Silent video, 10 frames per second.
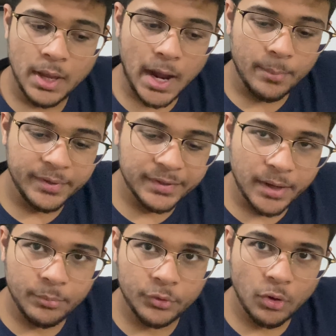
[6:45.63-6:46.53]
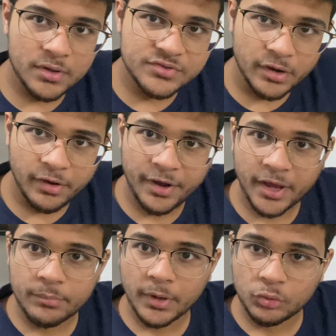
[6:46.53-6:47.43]
I mean, Clenbuterol is generally
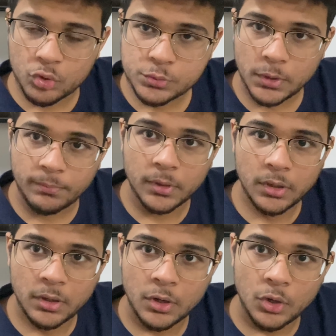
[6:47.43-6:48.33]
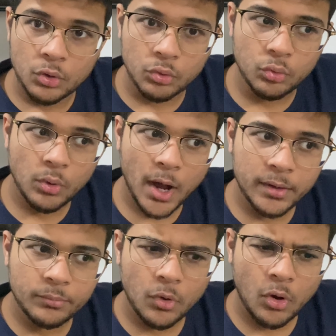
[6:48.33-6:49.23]
taken by those people who
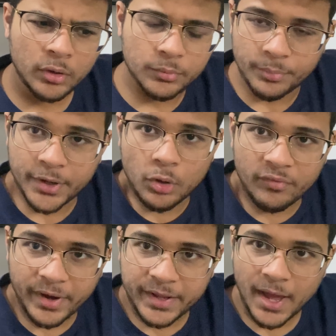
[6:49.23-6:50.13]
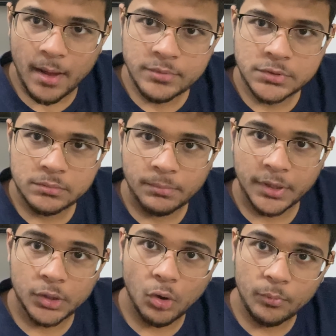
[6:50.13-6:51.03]
are on the brink of getting abs but
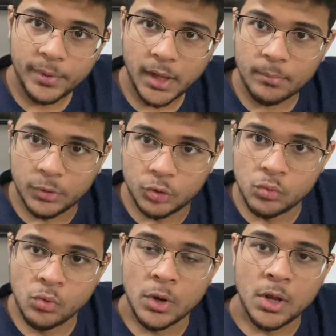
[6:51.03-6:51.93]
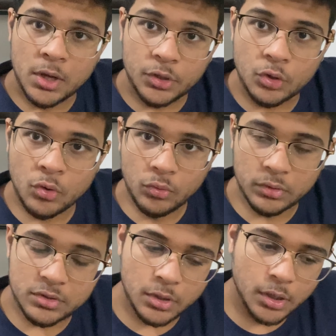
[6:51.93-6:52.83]
are not being able to, you know,
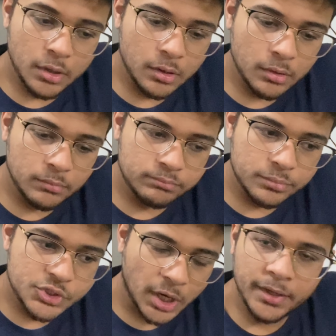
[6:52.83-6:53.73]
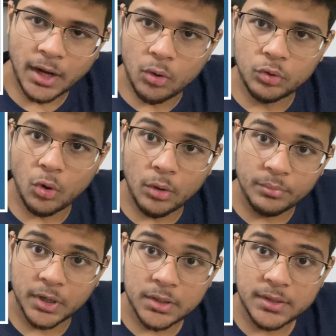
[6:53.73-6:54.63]
shunt out or
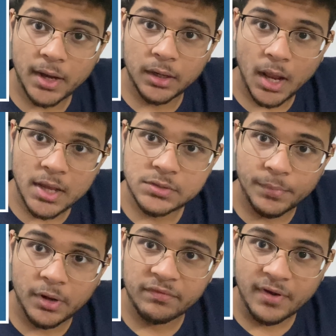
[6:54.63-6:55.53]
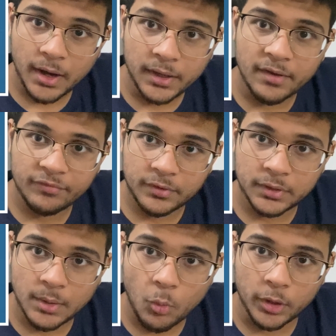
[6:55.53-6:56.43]
burn that last bit of fat left in
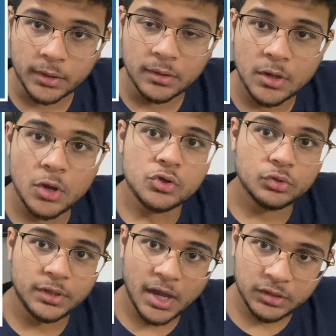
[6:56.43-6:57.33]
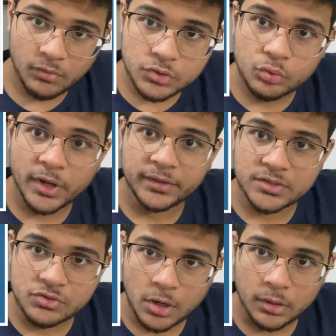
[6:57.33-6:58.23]
the body. So they are the ones who take
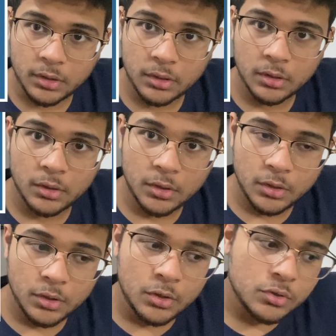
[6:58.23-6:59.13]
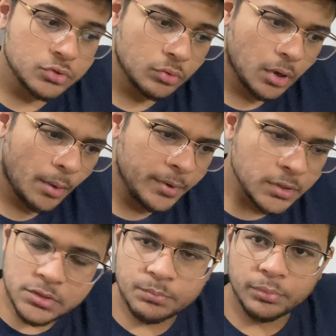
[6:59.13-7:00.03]
this drug. So I mean,
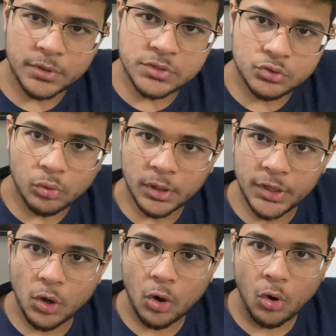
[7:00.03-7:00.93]
it's totally your